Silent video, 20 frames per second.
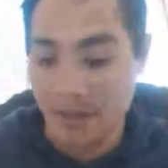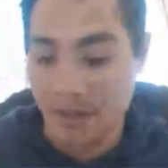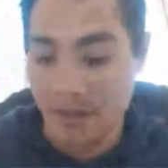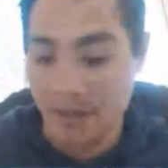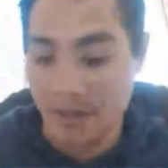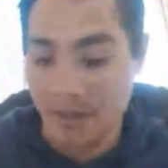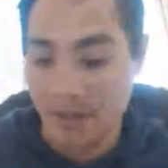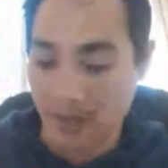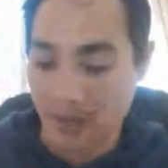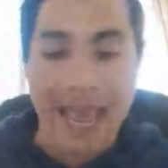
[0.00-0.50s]
he
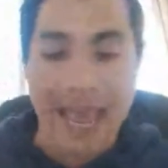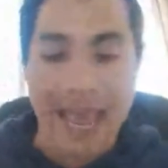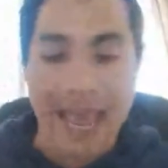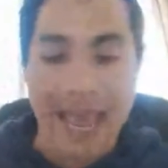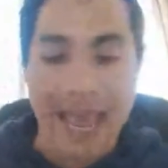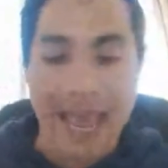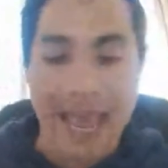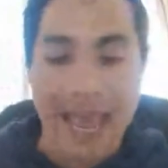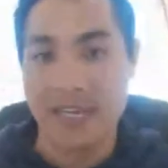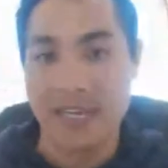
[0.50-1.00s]
gives you a
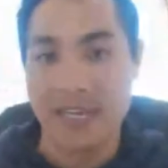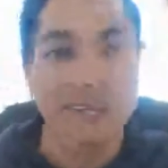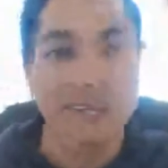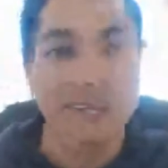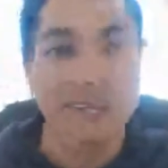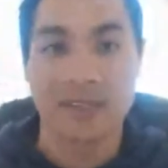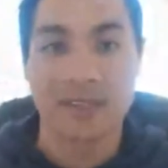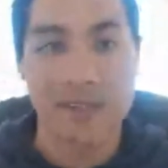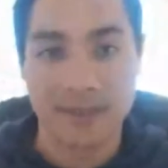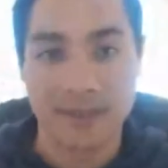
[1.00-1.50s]
step,
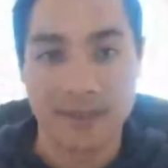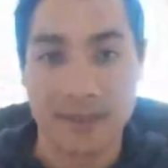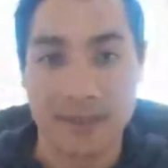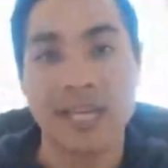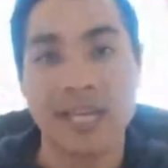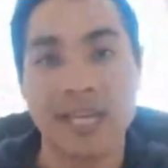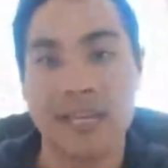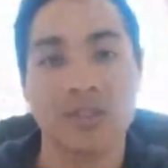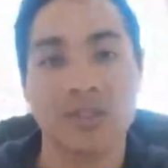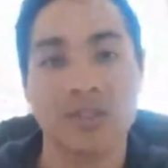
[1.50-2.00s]
you know,
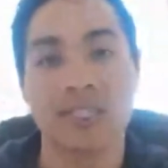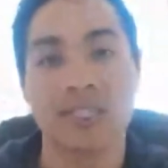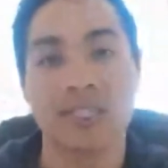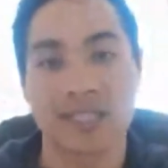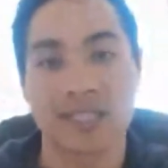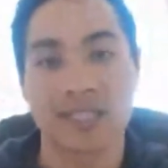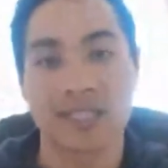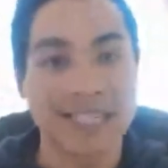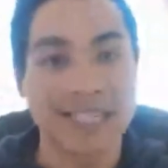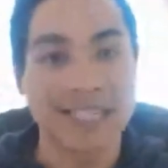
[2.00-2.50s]
like
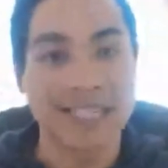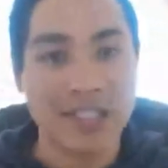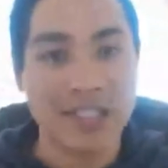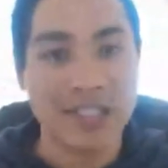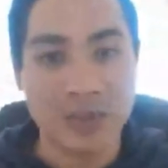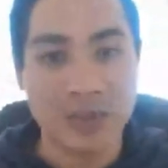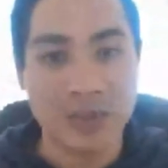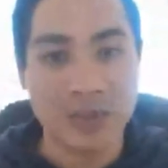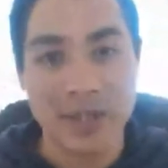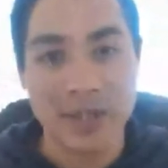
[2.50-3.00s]
A, do
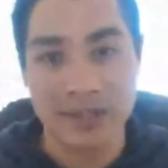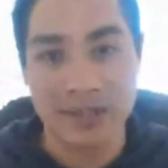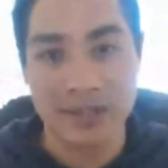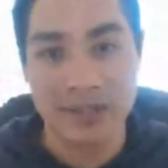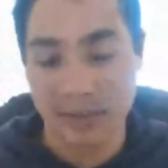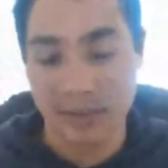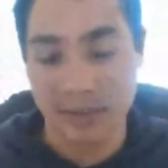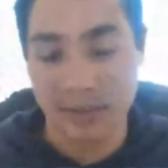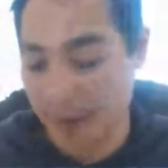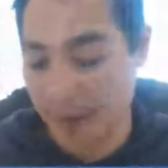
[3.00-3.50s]
this,
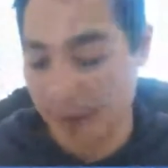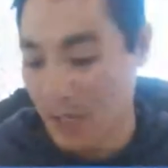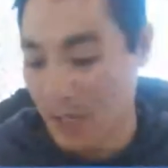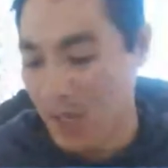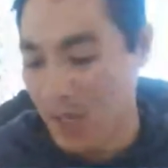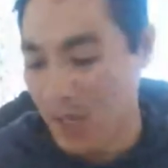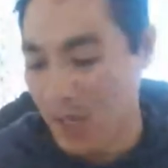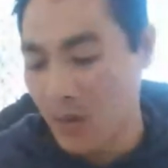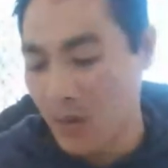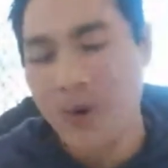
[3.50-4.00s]
B, do
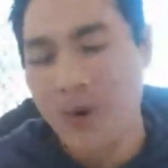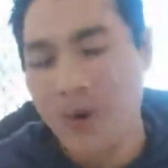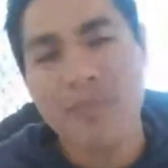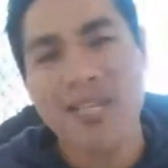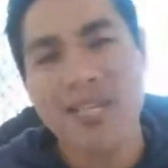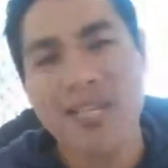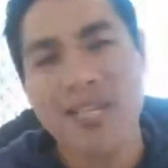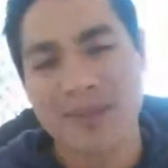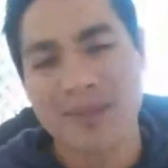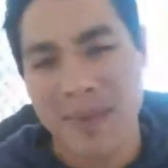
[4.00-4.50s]
this, C,
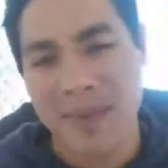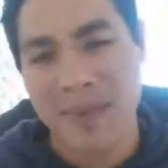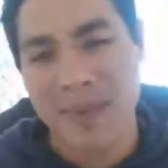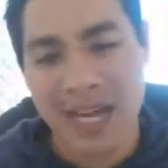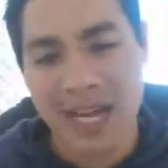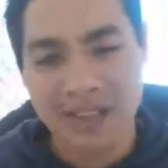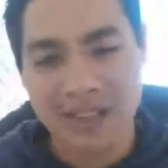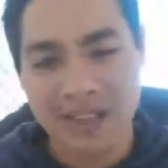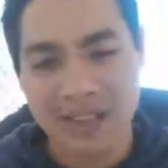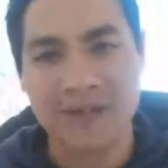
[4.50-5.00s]
do
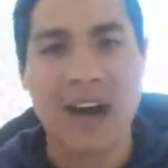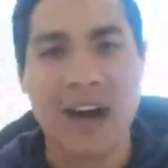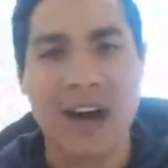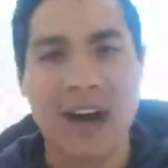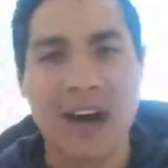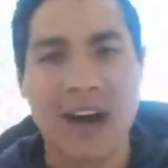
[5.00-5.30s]
this, right?